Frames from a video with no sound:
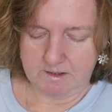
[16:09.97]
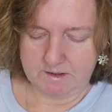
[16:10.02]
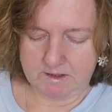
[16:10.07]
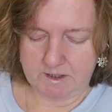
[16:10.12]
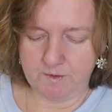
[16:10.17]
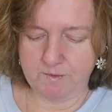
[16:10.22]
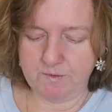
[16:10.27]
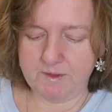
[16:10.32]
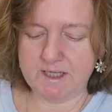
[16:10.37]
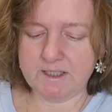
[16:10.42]

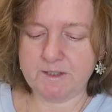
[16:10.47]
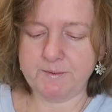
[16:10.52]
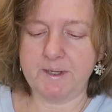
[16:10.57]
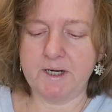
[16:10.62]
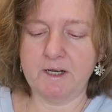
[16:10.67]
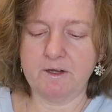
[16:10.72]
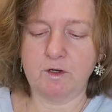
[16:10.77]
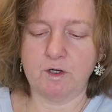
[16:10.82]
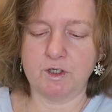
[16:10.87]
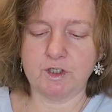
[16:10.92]
So this
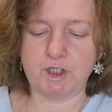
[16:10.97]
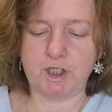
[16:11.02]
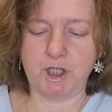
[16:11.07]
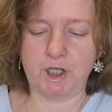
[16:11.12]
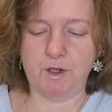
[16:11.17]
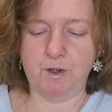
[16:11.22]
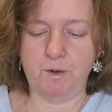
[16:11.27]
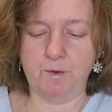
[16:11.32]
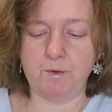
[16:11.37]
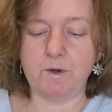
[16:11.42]
one, I've got
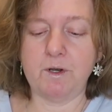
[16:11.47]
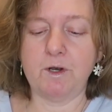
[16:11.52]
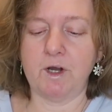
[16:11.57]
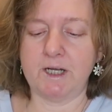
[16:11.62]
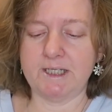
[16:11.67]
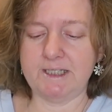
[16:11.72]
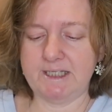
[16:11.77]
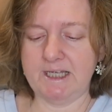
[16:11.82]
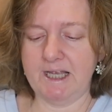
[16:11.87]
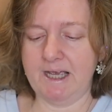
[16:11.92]
two,
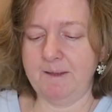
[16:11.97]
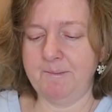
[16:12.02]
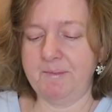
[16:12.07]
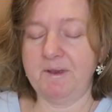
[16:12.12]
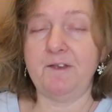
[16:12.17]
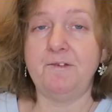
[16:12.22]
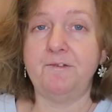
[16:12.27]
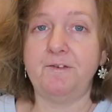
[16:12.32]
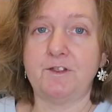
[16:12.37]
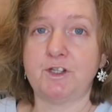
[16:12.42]

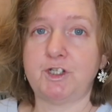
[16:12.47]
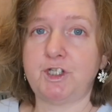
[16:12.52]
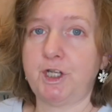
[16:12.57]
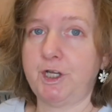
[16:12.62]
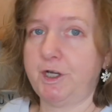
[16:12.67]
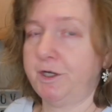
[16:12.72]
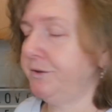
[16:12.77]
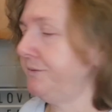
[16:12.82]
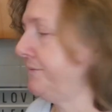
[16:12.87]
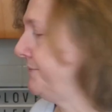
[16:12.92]
98p for the
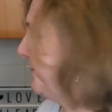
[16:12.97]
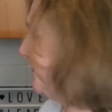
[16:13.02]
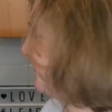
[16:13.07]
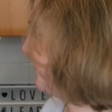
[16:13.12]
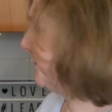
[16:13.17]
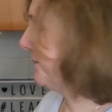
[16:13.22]
two.